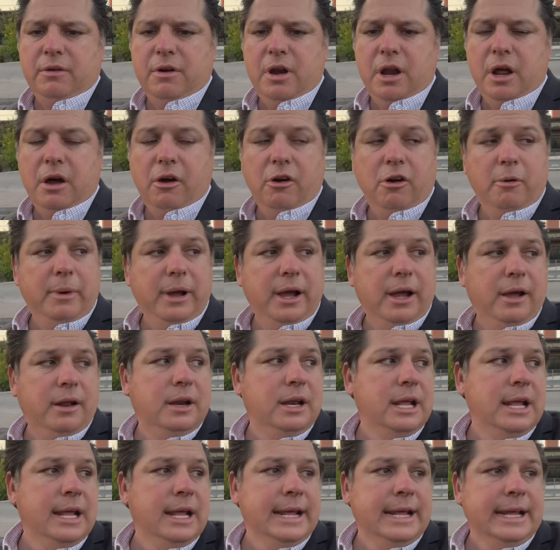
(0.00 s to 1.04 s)
know about
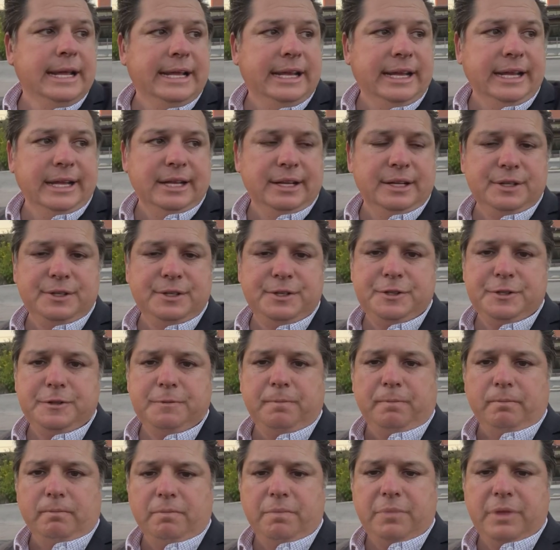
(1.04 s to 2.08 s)
is
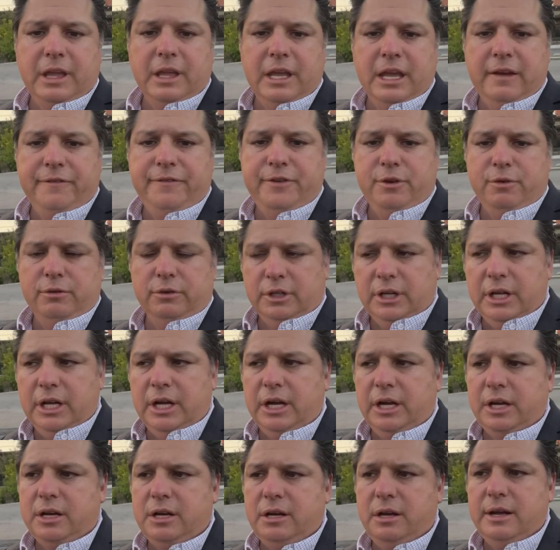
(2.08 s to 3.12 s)
if you
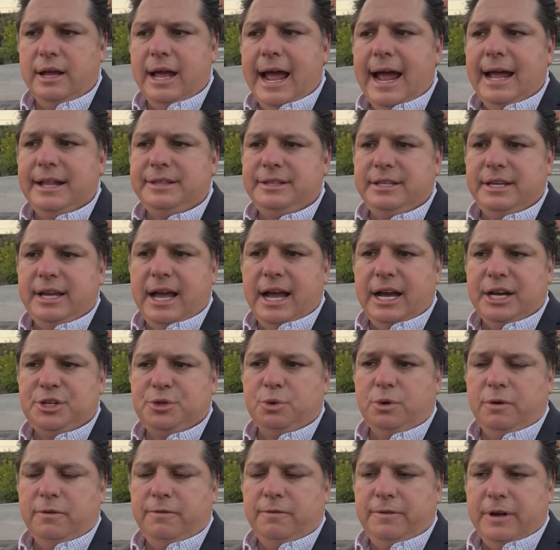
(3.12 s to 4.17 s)
look at the
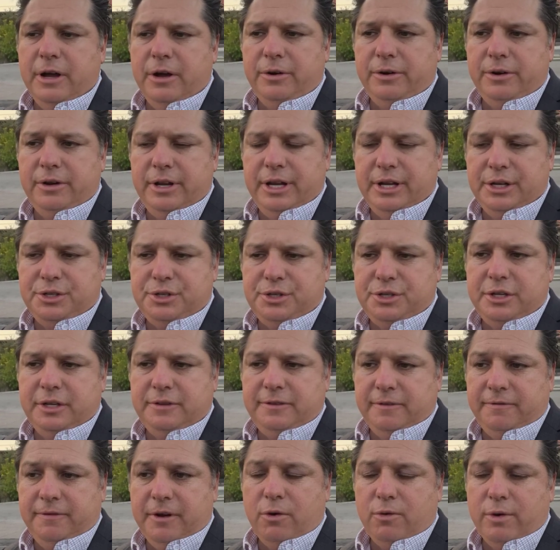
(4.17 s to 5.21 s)
actual vote history,
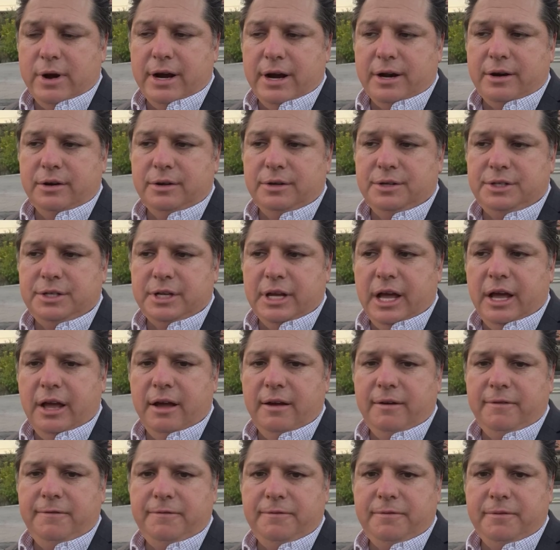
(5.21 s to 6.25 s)
the vote records
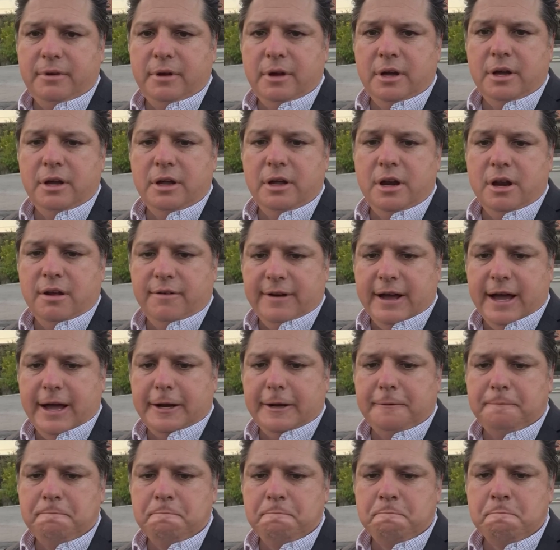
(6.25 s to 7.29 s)
of
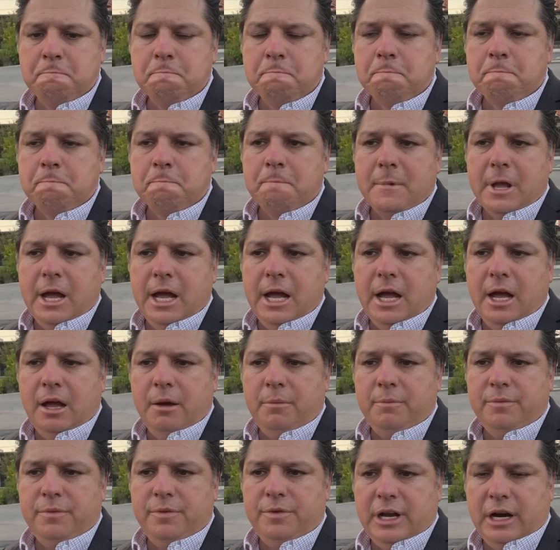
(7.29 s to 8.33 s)
Nevada,
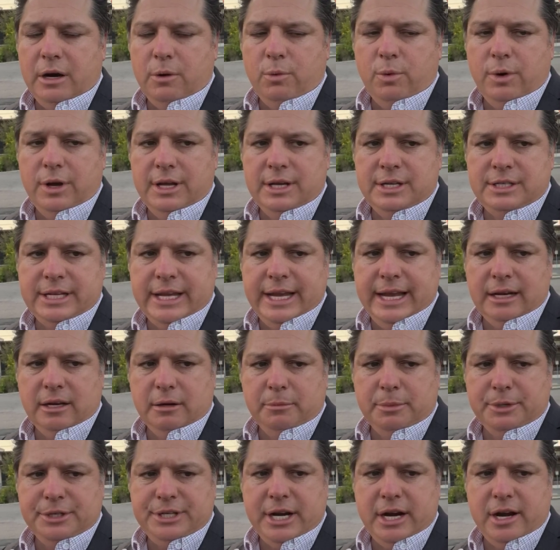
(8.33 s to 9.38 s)
there was a
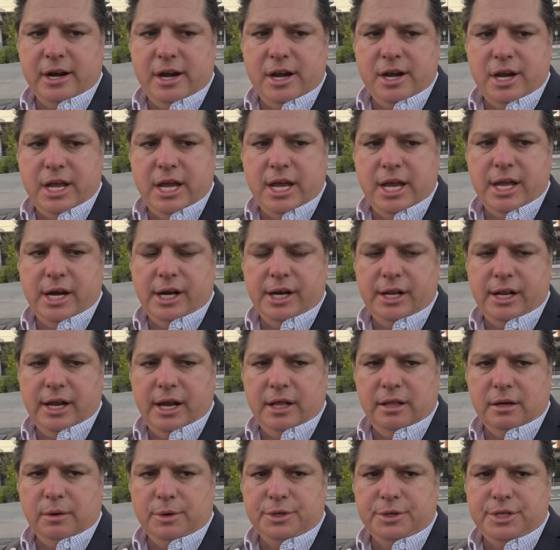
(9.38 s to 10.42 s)
Libertarian candidate
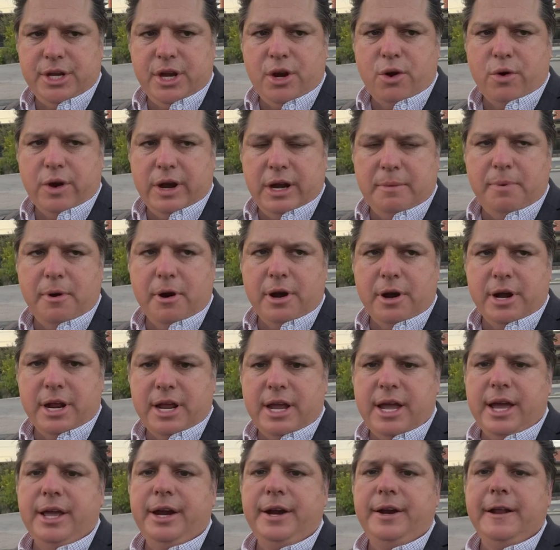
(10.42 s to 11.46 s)
and there was a Green Party
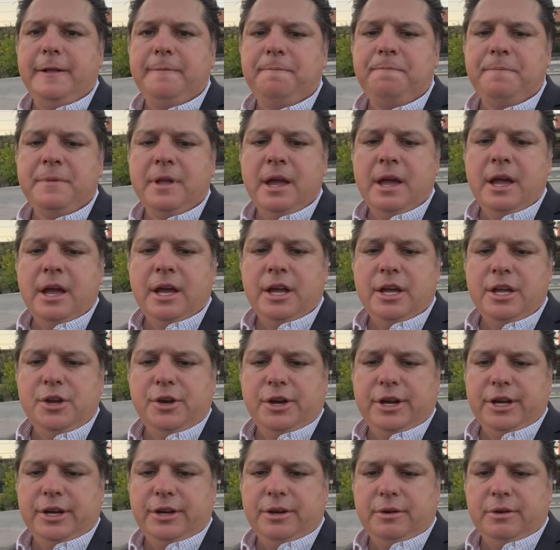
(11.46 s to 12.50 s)
candidate.
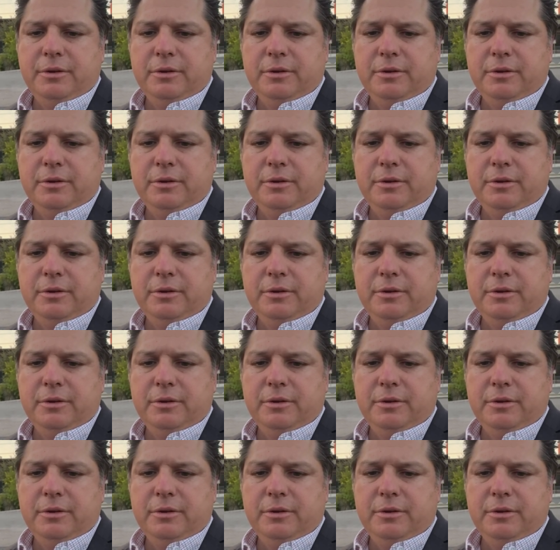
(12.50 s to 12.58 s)
You can